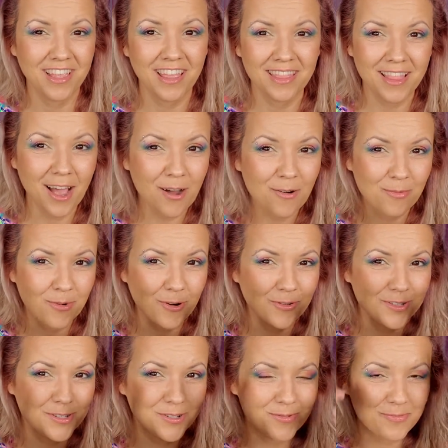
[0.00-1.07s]
Now I'm
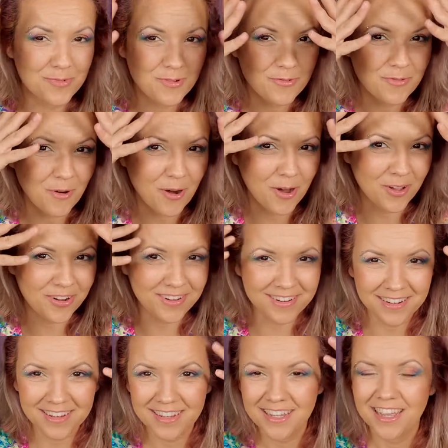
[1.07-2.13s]
going to move on.
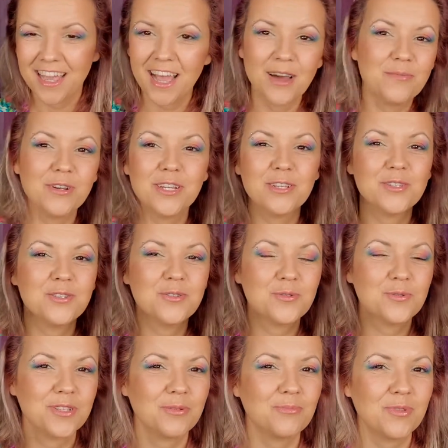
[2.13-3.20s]
I'm gonna do
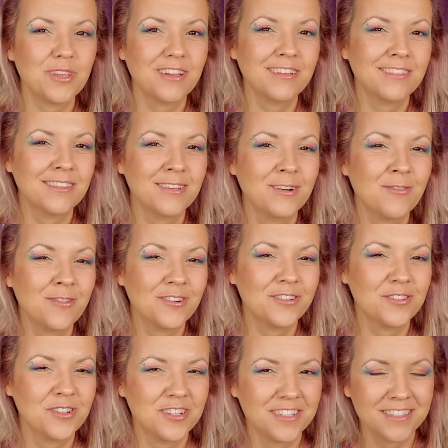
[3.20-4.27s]
something a little
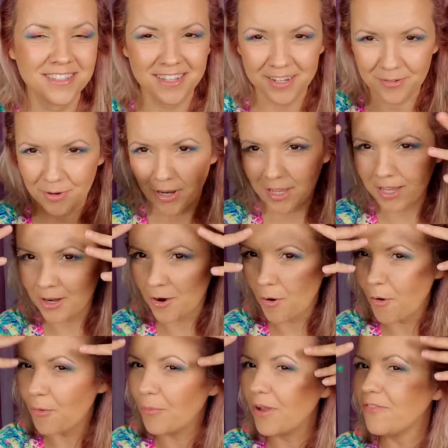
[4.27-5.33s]
artistic right here
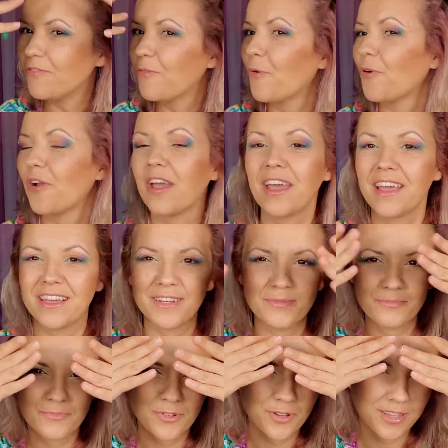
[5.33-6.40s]
on my forehead.
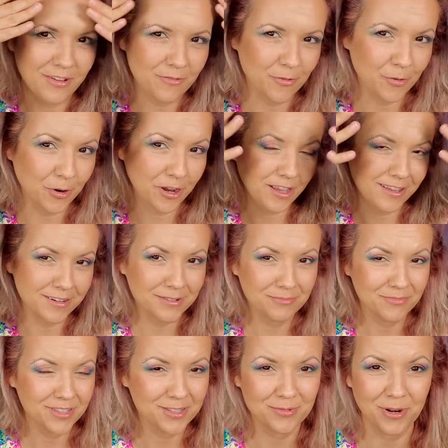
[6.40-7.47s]
Look at that forehead.
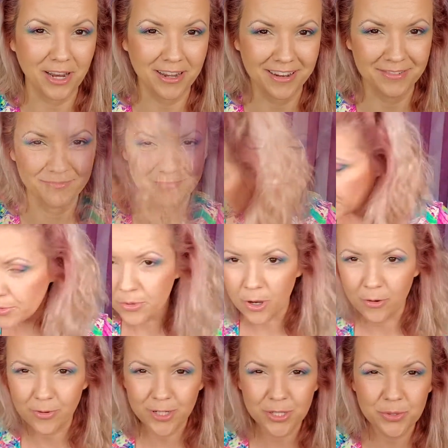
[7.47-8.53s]
It's ready. I'm
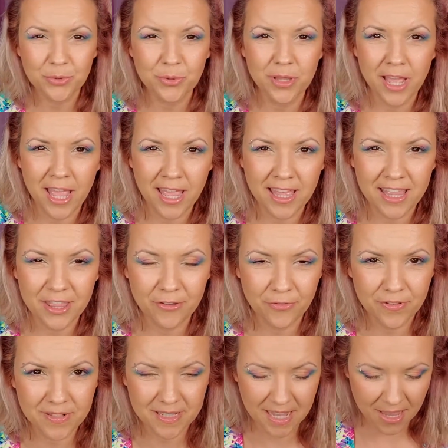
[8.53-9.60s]
going to lay the
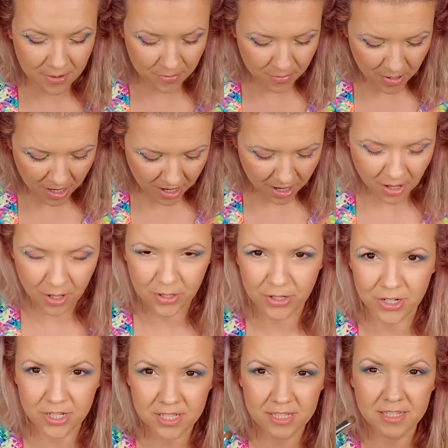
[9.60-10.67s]
same
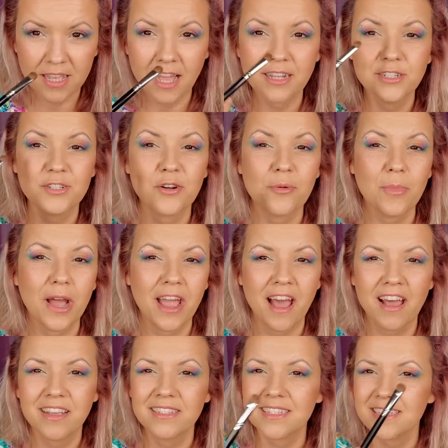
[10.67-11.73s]
colors I did on my
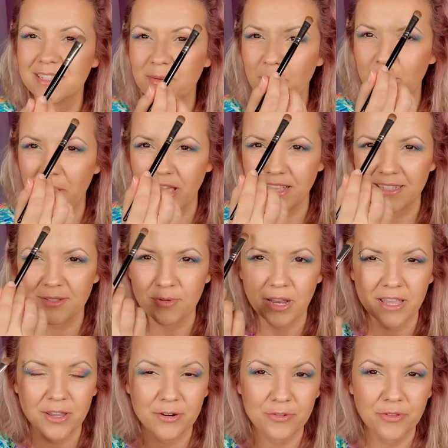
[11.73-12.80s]
eyes as a base
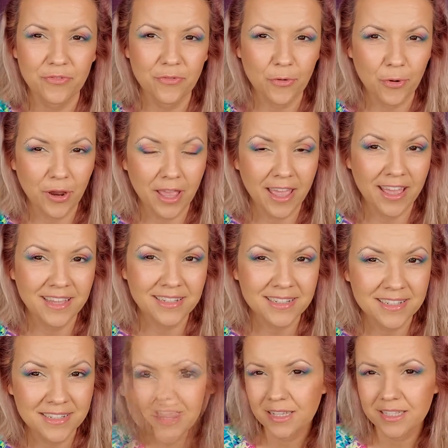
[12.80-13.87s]
right here on the
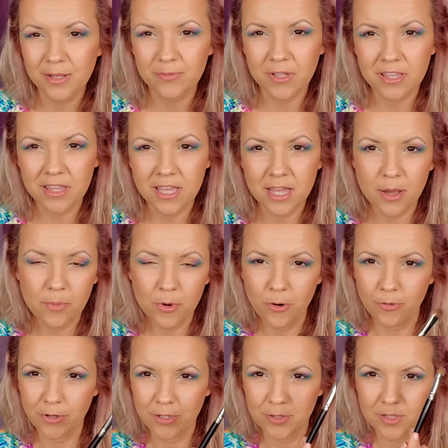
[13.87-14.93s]
forehead. Except I think I'm
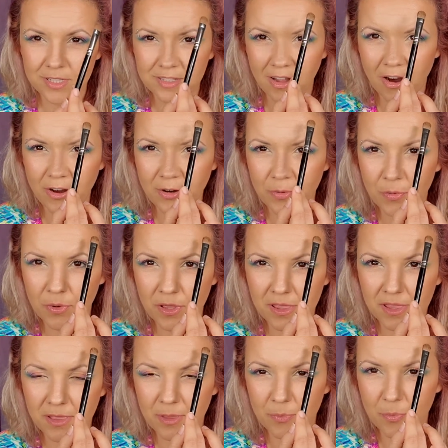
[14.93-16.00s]
going to start with
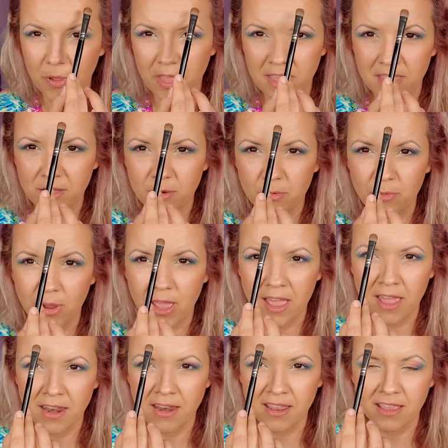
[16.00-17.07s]
the pink,
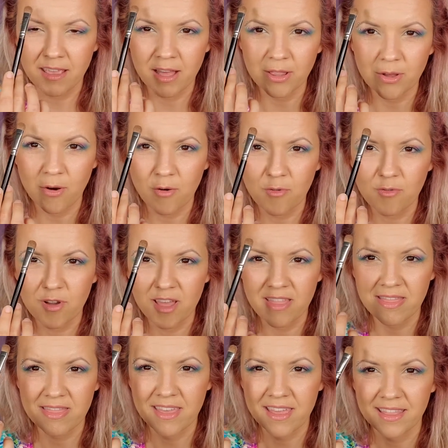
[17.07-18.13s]
red, yellow,
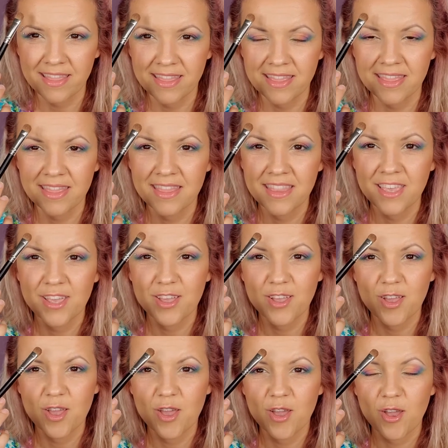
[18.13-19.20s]
and then
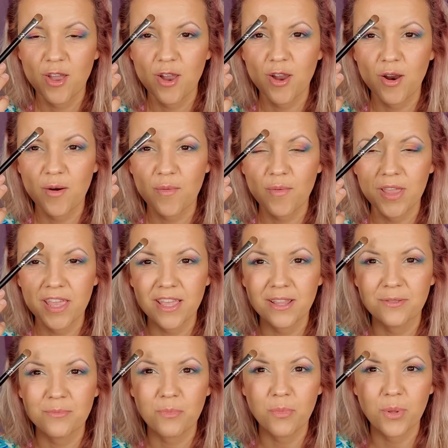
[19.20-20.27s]

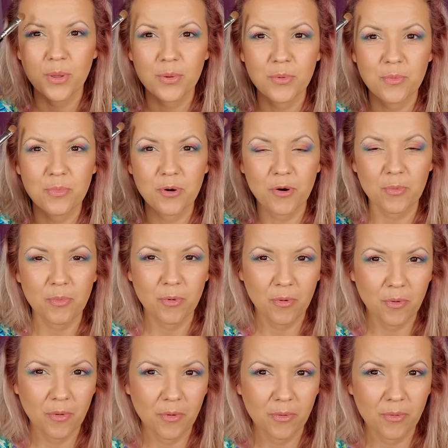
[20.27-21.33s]
green, blue, purple.